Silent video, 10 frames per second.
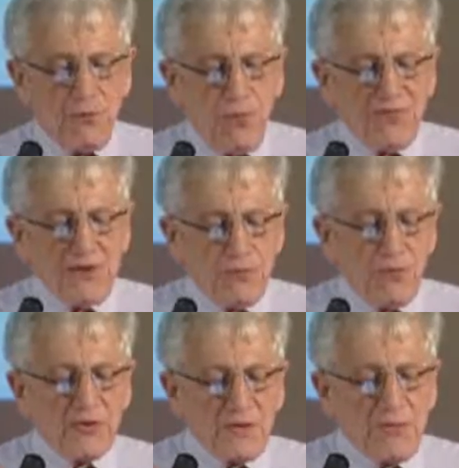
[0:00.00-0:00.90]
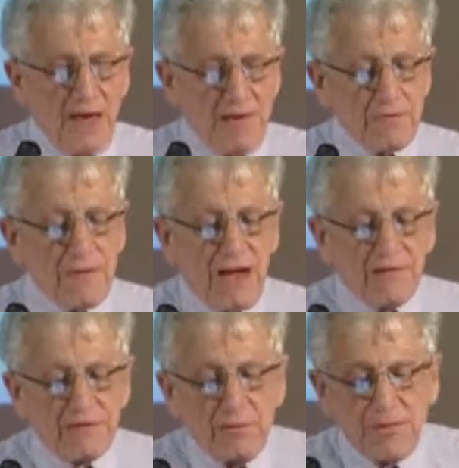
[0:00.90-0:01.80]
40-45
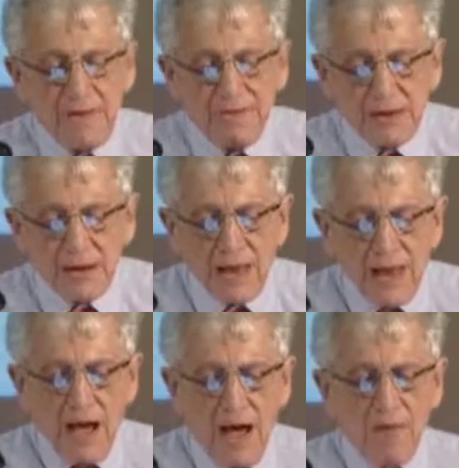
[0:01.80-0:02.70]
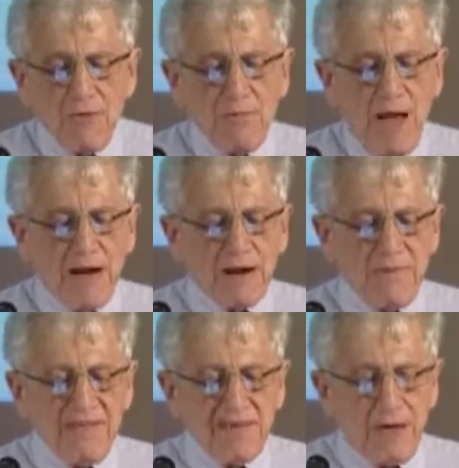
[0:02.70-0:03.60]
miles from London, are
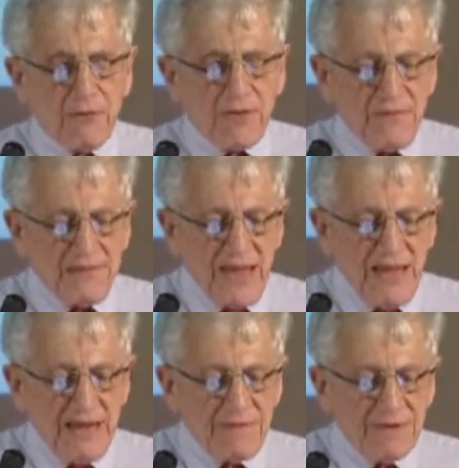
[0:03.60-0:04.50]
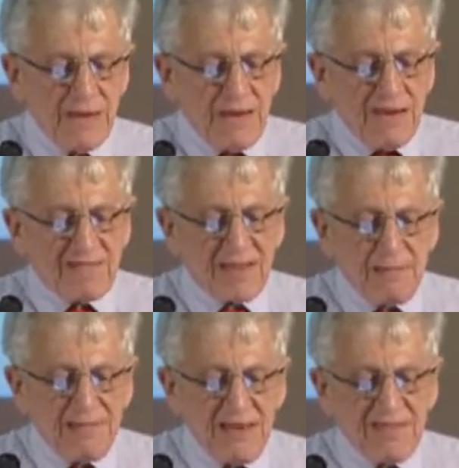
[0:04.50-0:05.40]
remarkably self-contained.
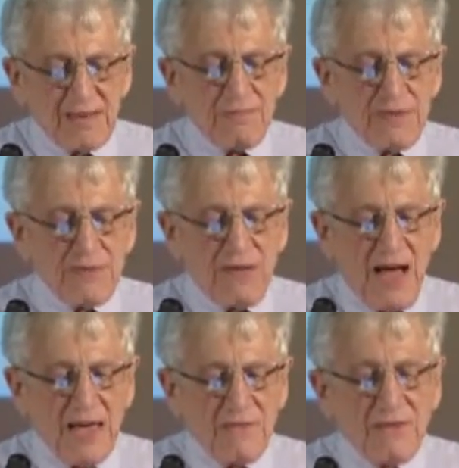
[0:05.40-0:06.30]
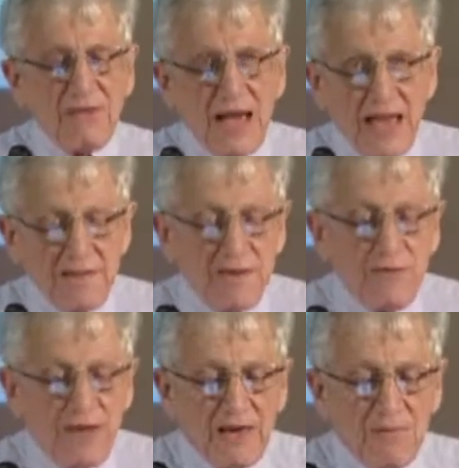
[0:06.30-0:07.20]
70, 75, even
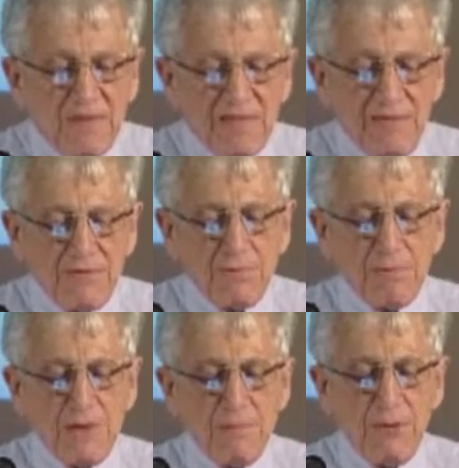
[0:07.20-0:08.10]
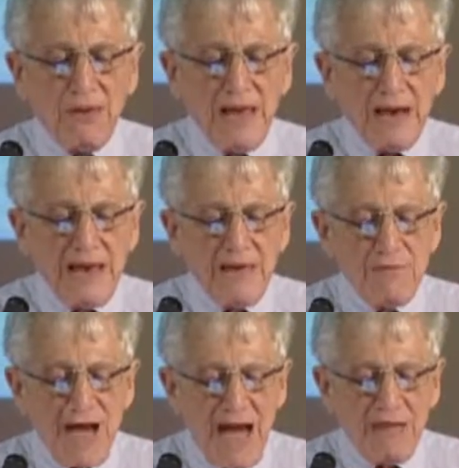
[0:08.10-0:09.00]
85% of people
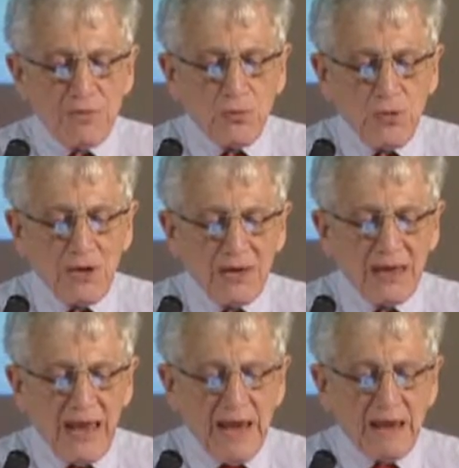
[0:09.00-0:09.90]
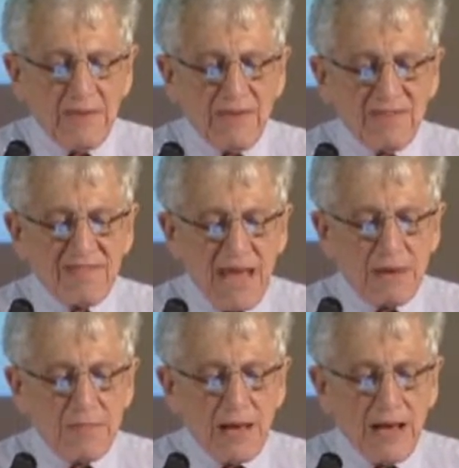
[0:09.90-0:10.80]
live and work in the
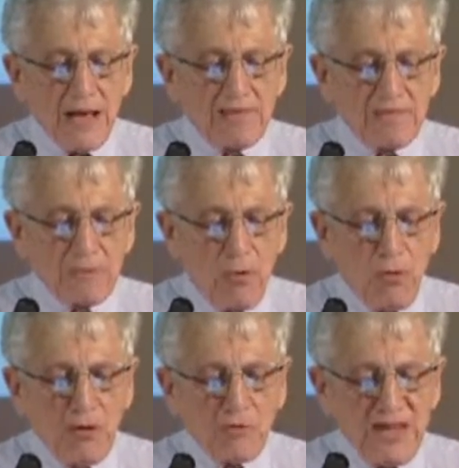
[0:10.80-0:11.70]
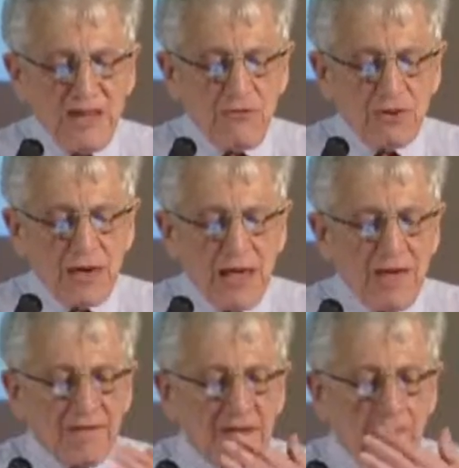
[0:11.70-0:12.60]
same small region.
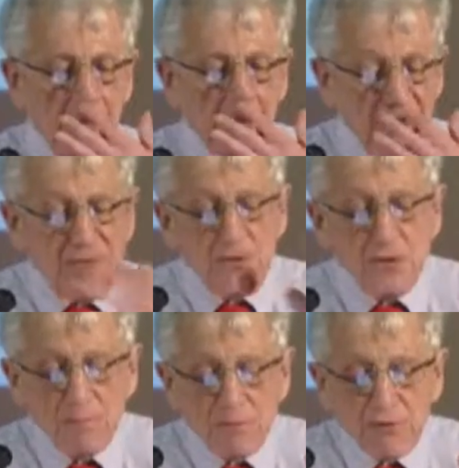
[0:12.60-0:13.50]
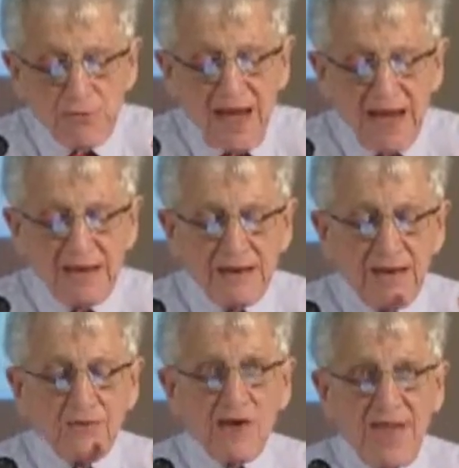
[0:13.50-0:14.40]
So that if you can provide
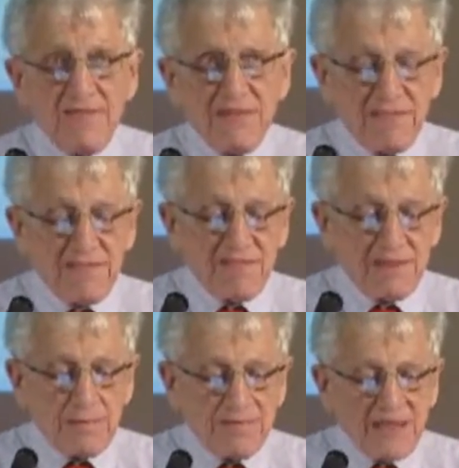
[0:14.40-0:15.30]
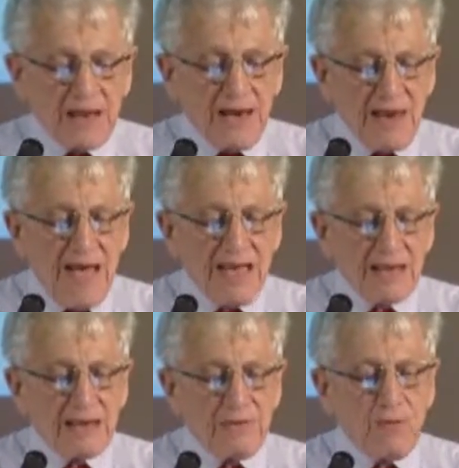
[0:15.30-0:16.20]
transit systems
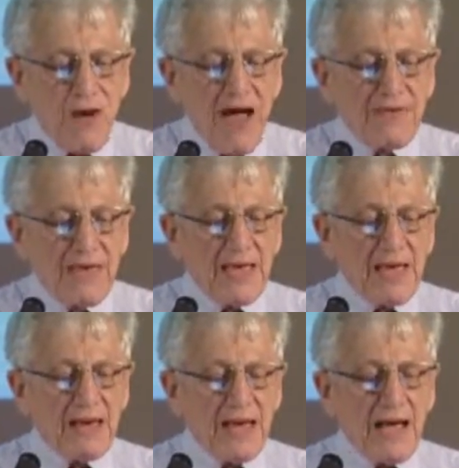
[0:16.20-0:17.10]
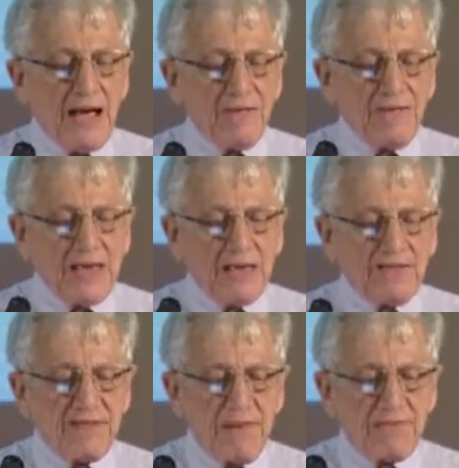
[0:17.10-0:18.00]
like the one in the
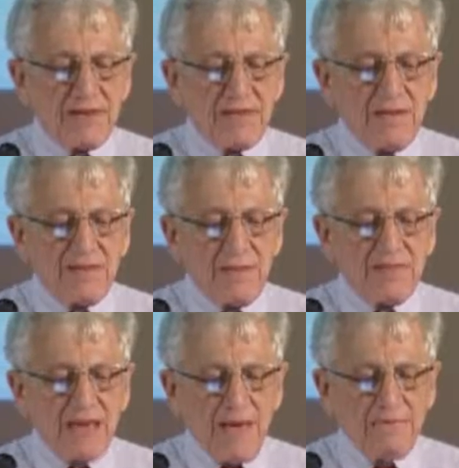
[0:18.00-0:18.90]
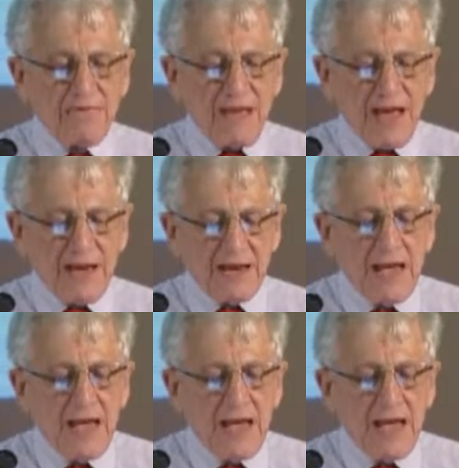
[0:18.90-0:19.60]
Thames-Kent side,